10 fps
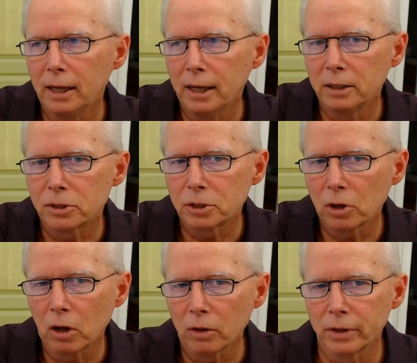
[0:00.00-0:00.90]

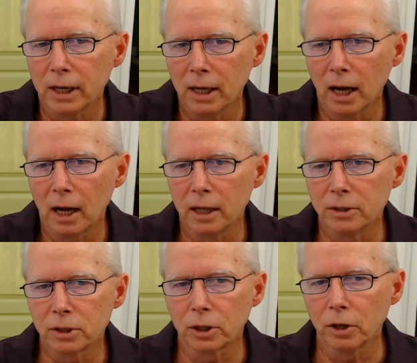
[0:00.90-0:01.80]
install the
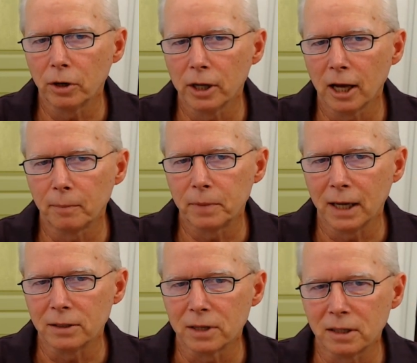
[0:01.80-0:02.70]
security
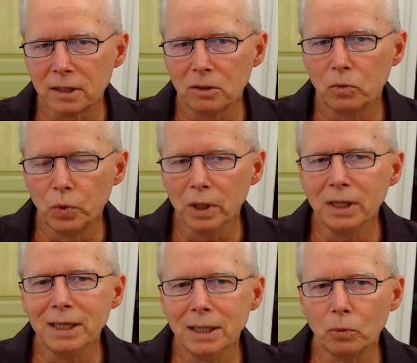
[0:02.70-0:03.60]
updates that
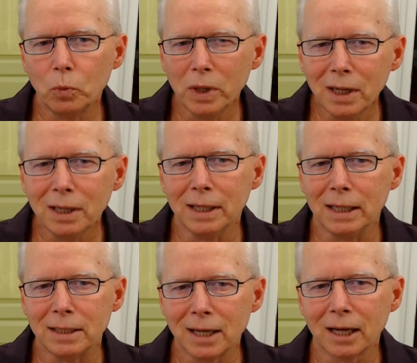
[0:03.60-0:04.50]
really
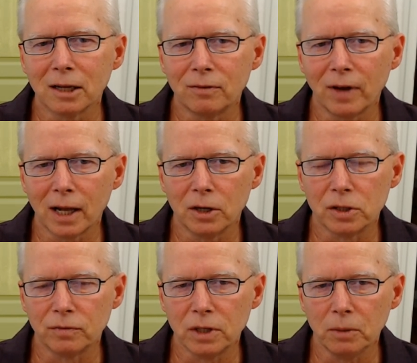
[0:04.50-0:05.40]
really take
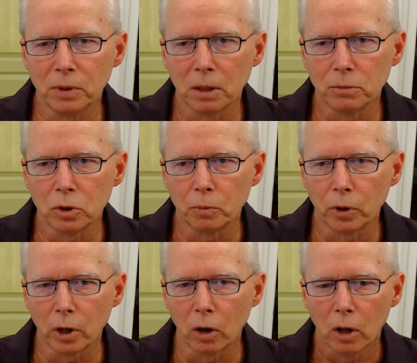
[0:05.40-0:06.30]
advantage of TPM
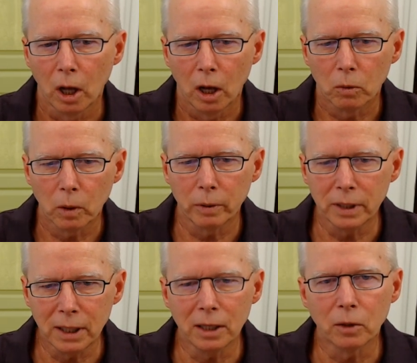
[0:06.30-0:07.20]
2.0? Well,
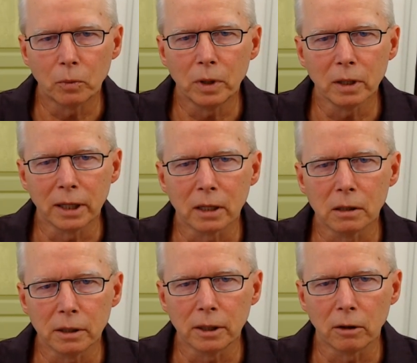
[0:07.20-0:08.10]
we need a really
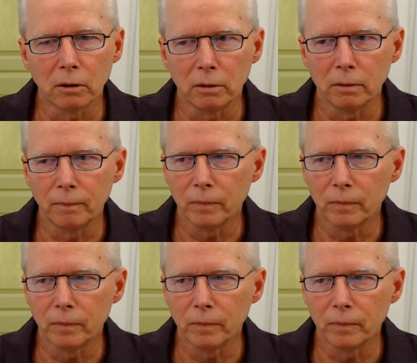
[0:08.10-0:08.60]
clear